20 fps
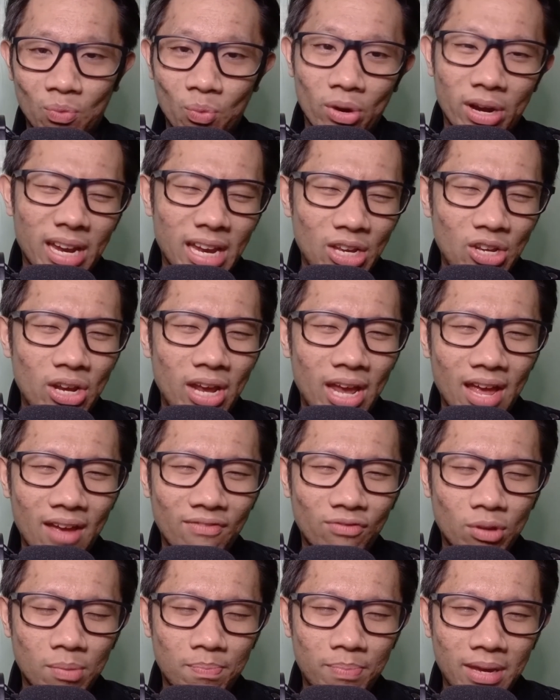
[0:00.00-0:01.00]
wherein you have
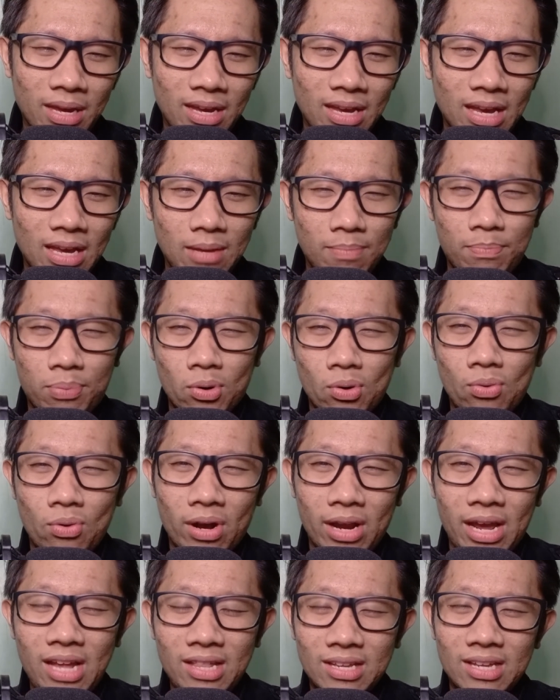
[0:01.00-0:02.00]
to pay a
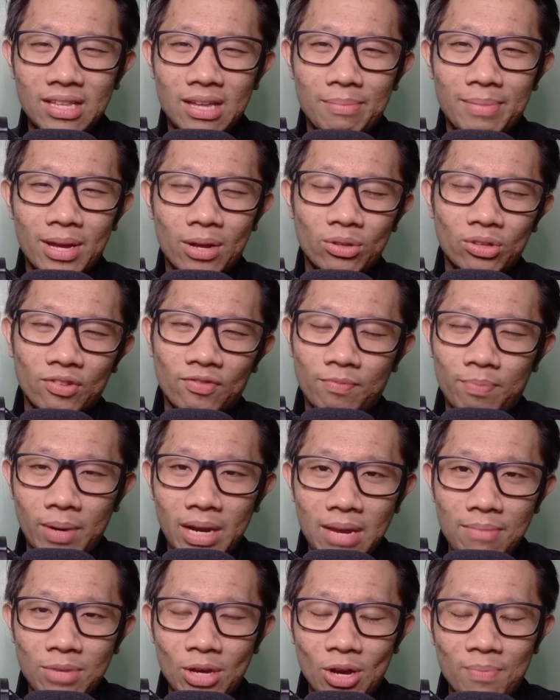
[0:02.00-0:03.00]
prorated amount of
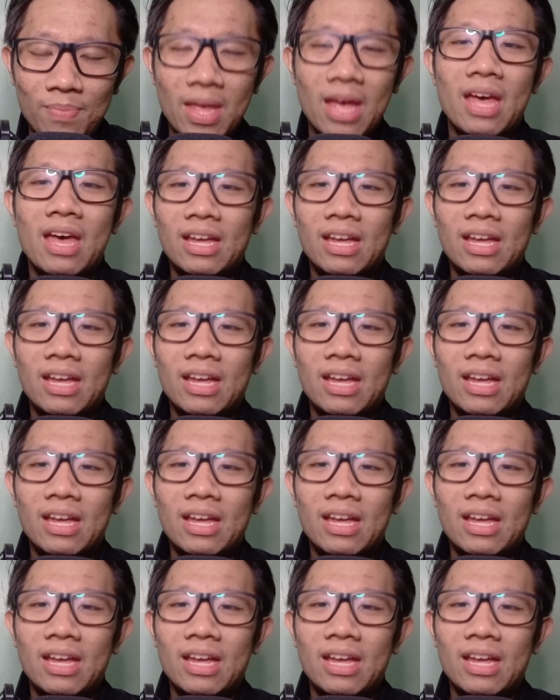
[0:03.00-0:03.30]
premium